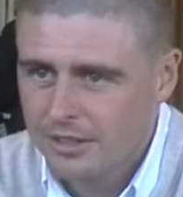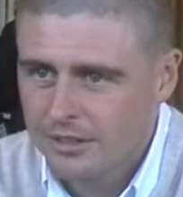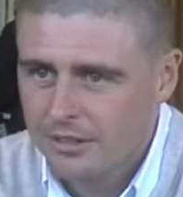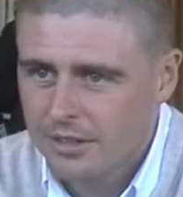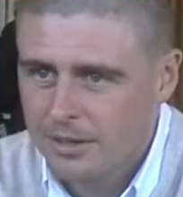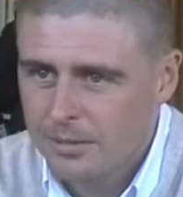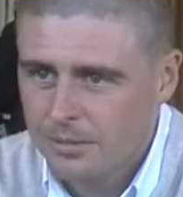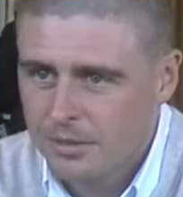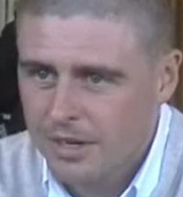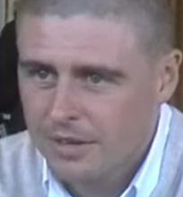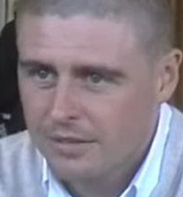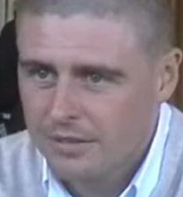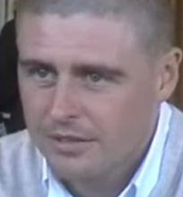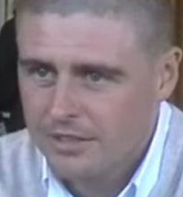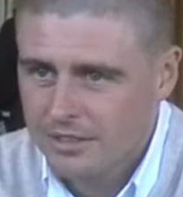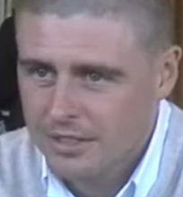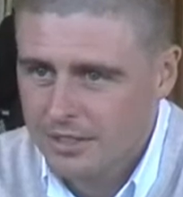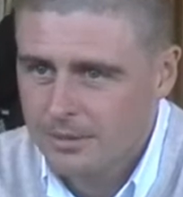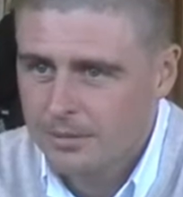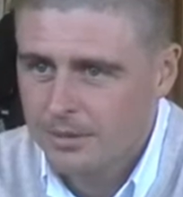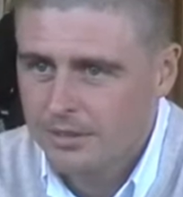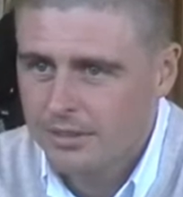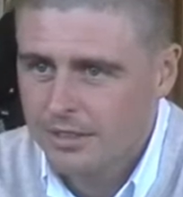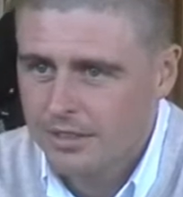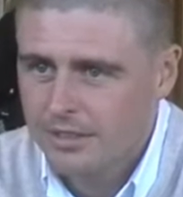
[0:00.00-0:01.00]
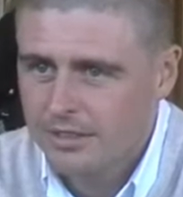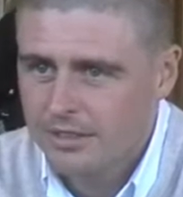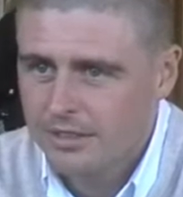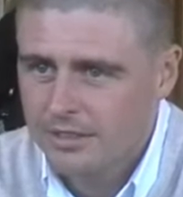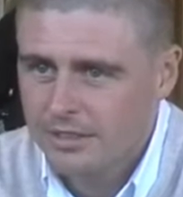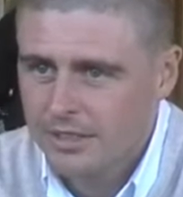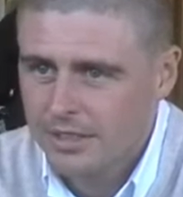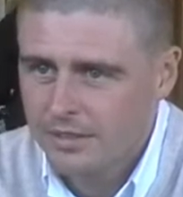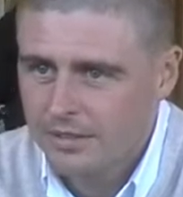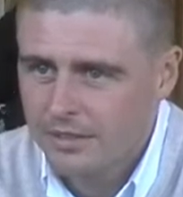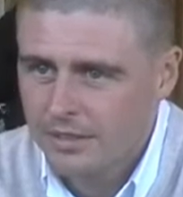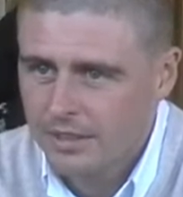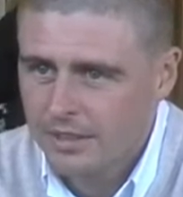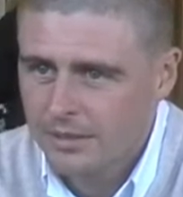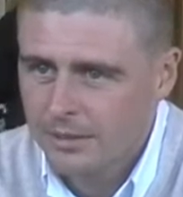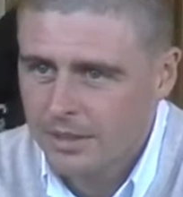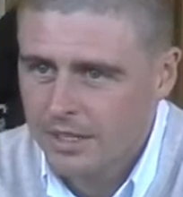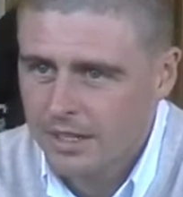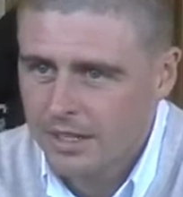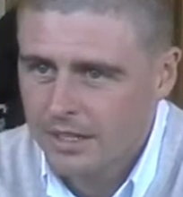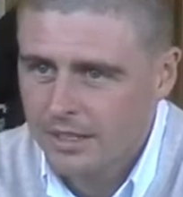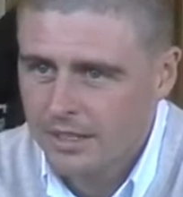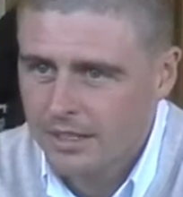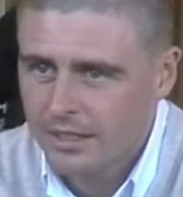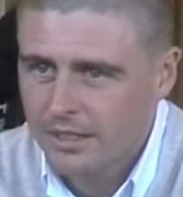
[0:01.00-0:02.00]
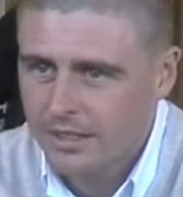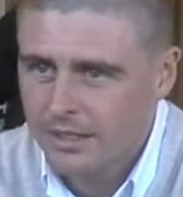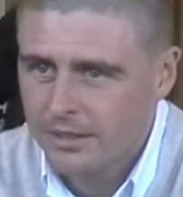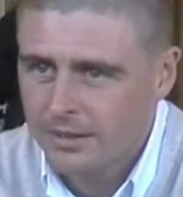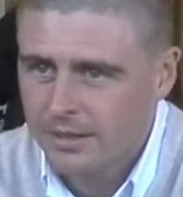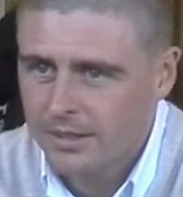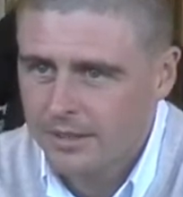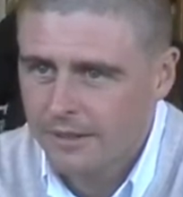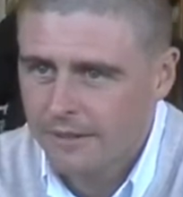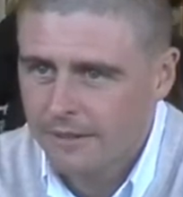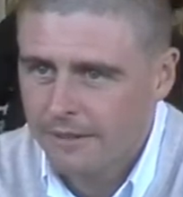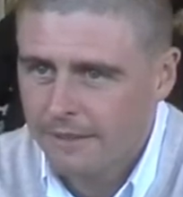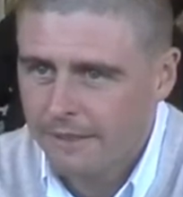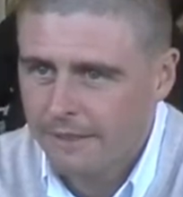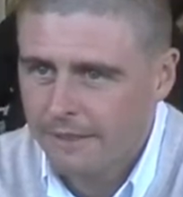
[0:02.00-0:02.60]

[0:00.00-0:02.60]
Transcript: got their own preferences, but that's definitely what I like anyway.